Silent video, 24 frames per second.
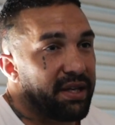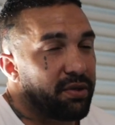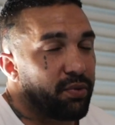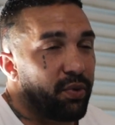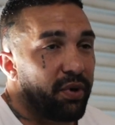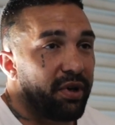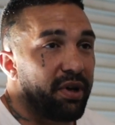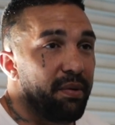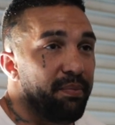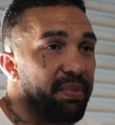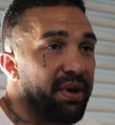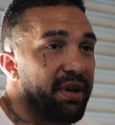
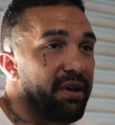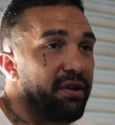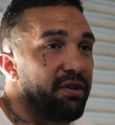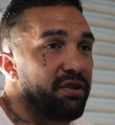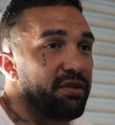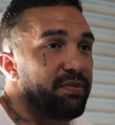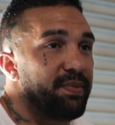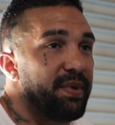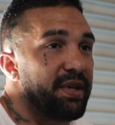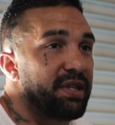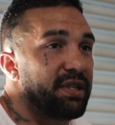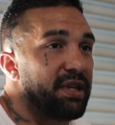where
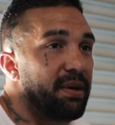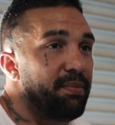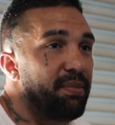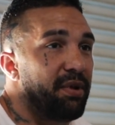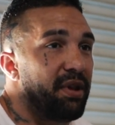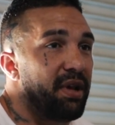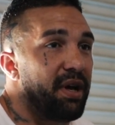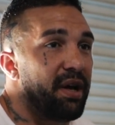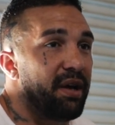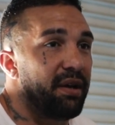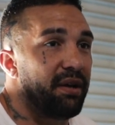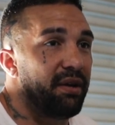competitors mess up
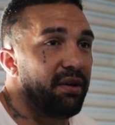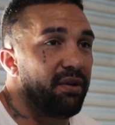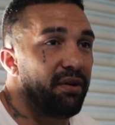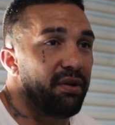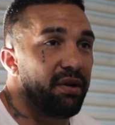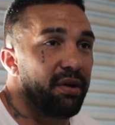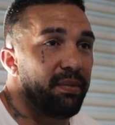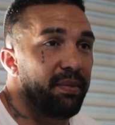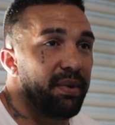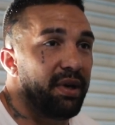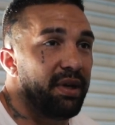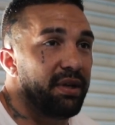a lot, you know
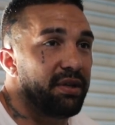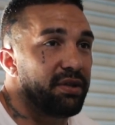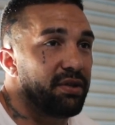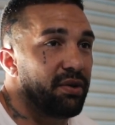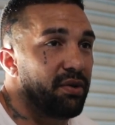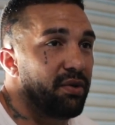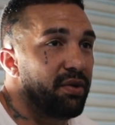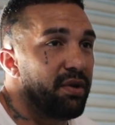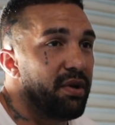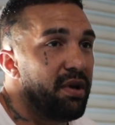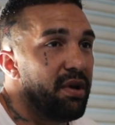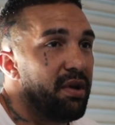what I mean?
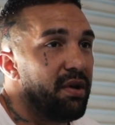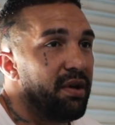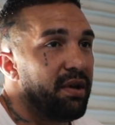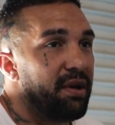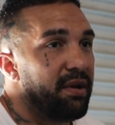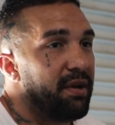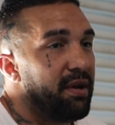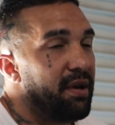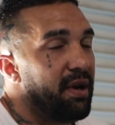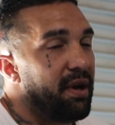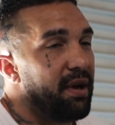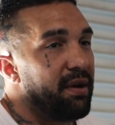So
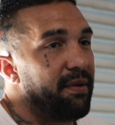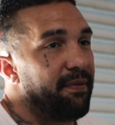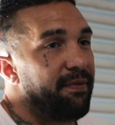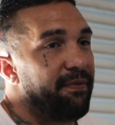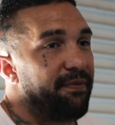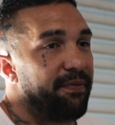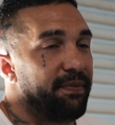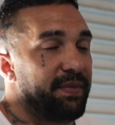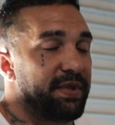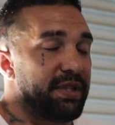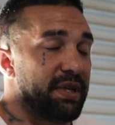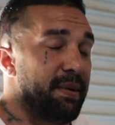
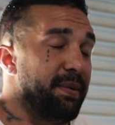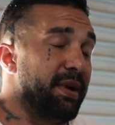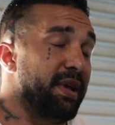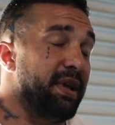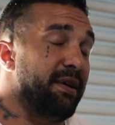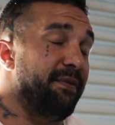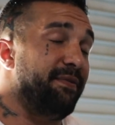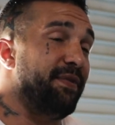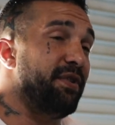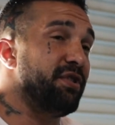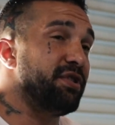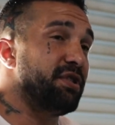somebody
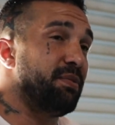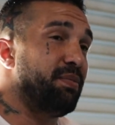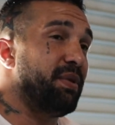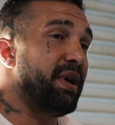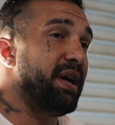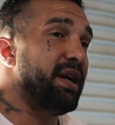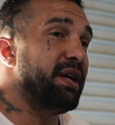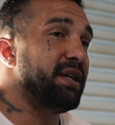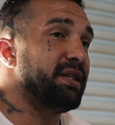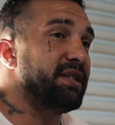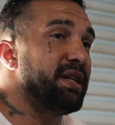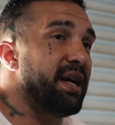that follows the
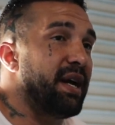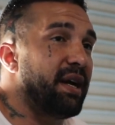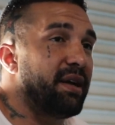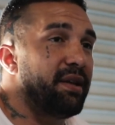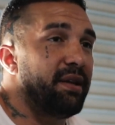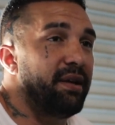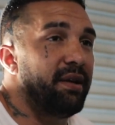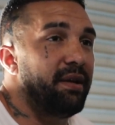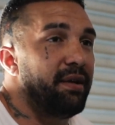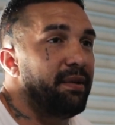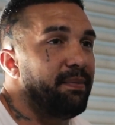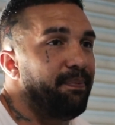plan
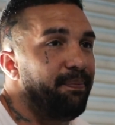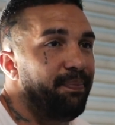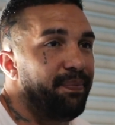exactly,